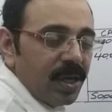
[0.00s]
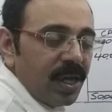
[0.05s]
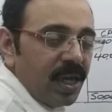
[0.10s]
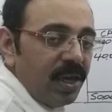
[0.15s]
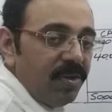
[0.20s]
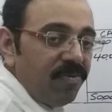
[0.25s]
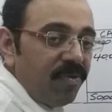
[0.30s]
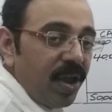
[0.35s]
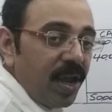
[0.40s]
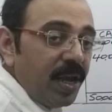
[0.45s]

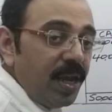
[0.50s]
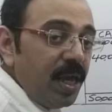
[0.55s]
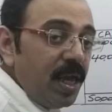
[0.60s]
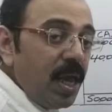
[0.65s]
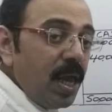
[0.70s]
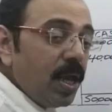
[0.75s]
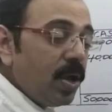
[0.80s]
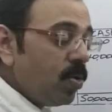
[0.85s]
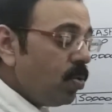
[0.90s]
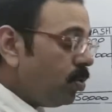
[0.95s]
If
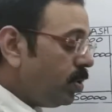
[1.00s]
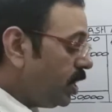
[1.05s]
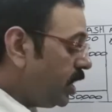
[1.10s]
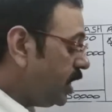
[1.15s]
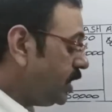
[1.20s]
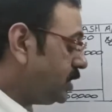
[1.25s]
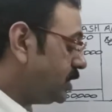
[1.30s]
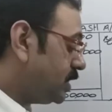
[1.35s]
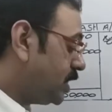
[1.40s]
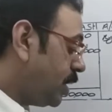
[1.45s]
any account
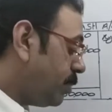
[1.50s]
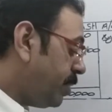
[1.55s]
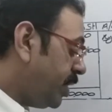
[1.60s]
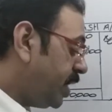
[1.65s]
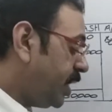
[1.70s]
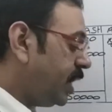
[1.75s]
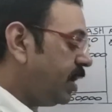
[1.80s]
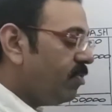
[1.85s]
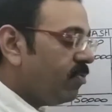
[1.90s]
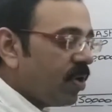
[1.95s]
is
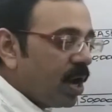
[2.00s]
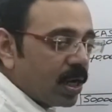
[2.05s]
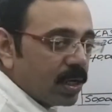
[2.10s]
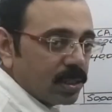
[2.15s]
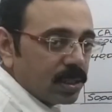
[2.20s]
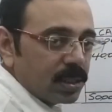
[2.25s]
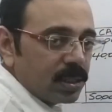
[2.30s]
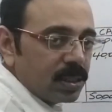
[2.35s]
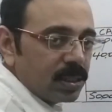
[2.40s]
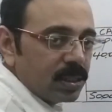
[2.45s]
debited
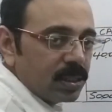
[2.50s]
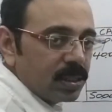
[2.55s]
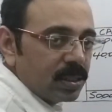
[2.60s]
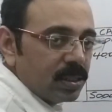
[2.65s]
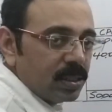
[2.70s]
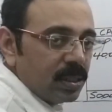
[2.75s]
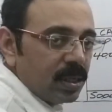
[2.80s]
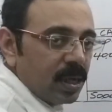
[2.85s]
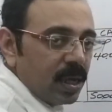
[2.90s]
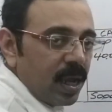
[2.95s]
once,
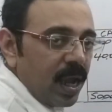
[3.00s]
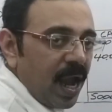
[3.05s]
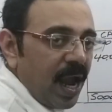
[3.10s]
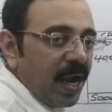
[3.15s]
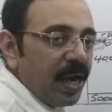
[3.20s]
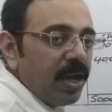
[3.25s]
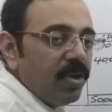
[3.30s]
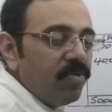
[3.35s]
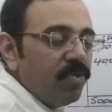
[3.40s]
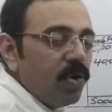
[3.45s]

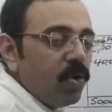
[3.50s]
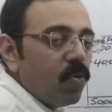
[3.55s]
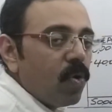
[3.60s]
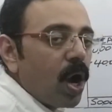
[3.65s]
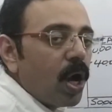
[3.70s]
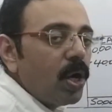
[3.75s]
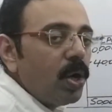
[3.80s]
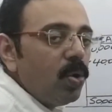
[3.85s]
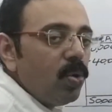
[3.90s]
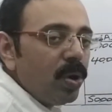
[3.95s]
and if you
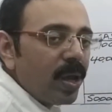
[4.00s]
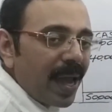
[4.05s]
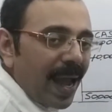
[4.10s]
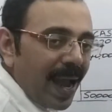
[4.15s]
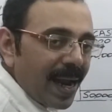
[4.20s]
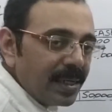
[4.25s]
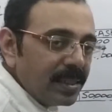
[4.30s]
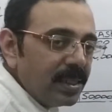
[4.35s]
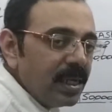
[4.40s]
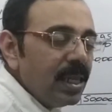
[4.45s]
want to
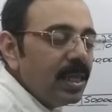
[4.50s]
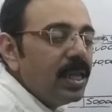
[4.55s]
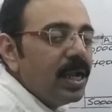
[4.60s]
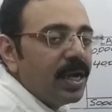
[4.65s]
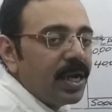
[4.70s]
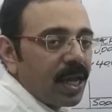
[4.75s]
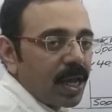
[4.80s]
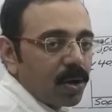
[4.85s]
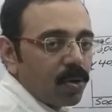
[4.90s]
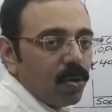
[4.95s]
cancel
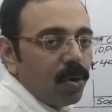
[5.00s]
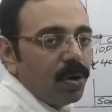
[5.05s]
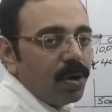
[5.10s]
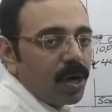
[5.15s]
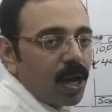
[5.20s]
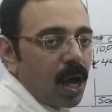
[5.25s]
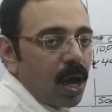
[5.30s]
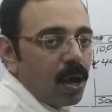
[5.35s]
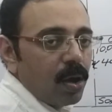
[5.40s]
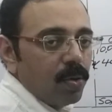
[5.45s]
that account
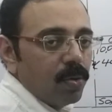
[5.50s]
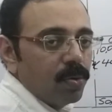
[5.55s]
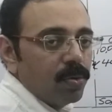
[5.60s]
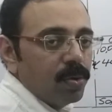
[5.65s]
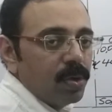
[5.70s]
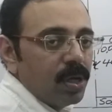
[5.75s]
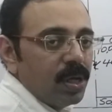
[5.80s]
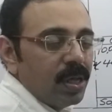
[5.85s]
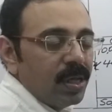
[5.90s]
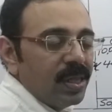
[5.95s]

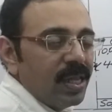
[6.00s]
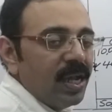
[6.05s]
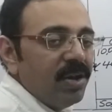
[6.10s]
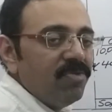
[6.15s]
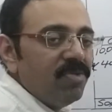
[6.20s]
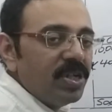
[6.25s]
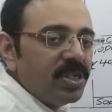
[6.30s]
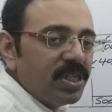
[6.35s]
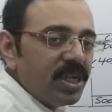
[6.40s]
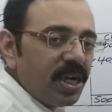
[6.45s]
now,
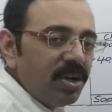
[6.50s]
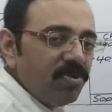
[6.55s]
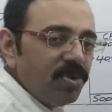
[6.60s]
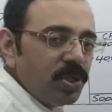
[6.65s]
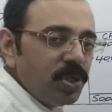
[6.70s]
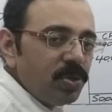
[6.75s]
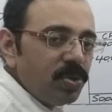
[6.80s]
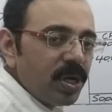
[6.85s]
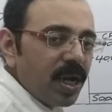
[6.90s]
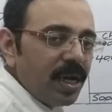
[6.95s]
then we said we
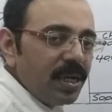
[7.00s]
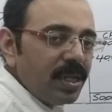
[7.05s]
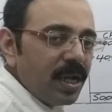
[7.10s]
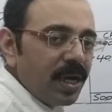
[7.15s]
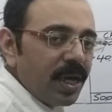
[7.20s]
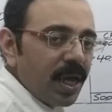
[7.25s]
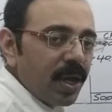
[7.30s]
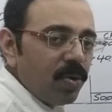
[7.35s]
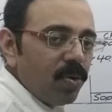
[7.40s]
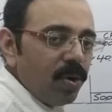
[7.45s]
should write
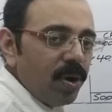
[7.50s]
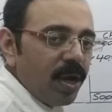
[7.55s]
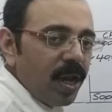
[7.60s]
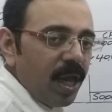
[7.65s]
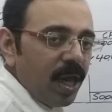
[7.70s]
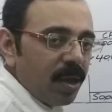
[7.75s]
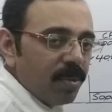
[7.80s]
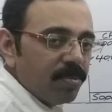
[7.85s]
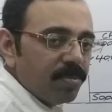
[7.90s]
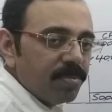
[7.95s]
that account
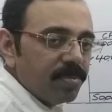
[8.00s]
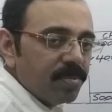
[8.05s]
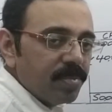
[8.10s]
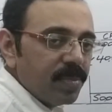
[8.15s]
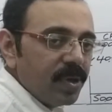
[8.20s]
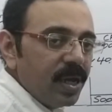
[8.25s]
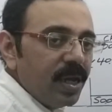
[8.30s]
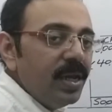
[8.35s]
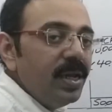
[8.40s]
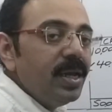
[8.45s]
name
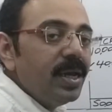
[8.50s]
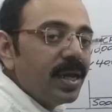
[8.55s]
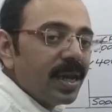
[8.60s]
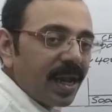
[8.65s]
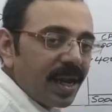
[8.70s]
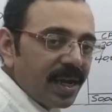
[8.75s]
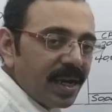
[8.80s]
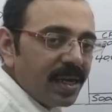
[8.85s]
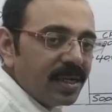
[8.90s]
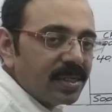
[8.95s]
in
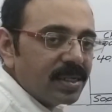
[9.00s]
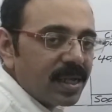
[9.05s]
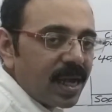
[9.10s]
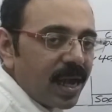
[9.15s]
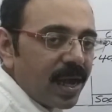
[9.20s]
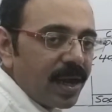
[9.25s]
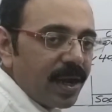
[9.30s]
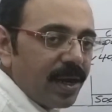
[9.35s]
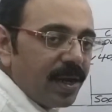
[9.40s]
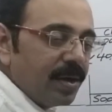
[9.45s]
credit
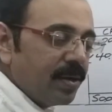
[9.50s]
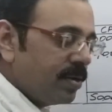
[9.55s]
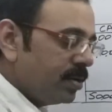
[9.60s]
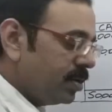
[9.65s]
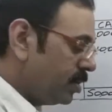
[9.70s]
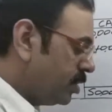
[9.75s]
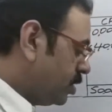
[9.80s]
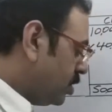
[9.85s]
side.